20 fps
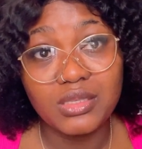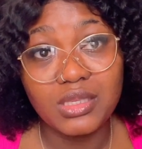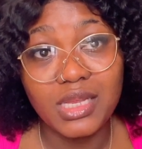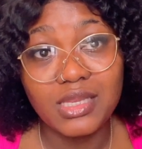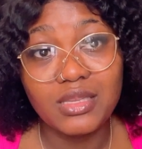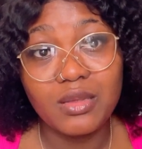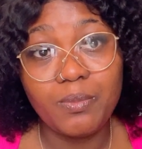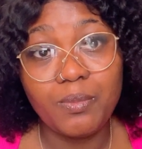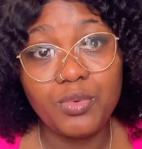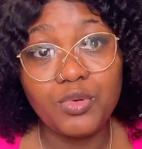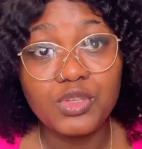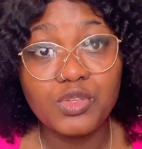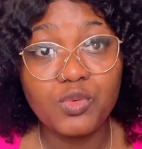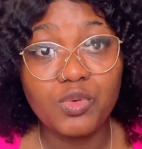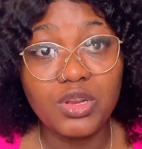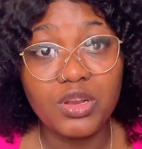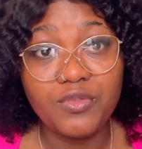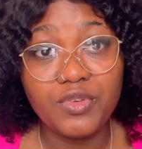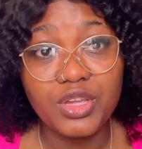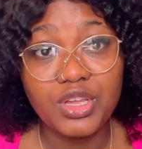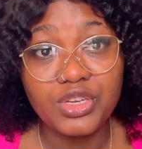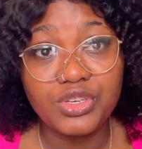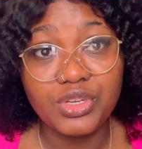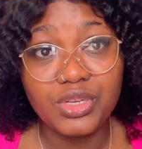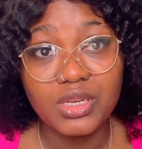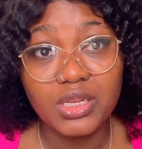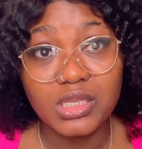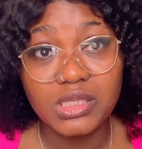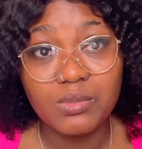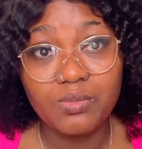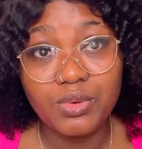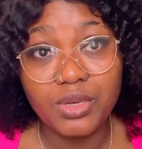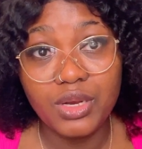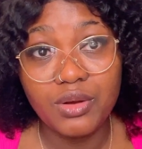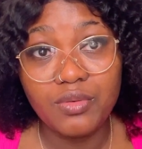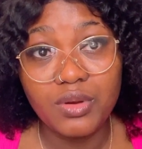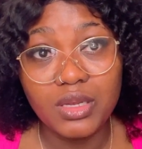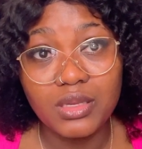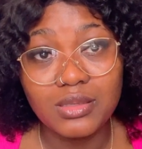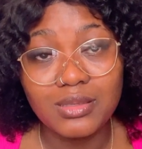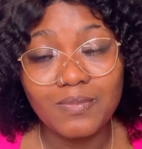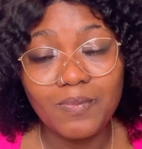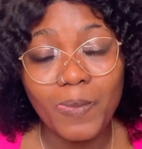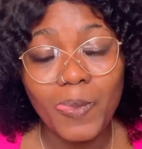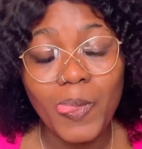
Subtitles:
that's a post-qualification experience.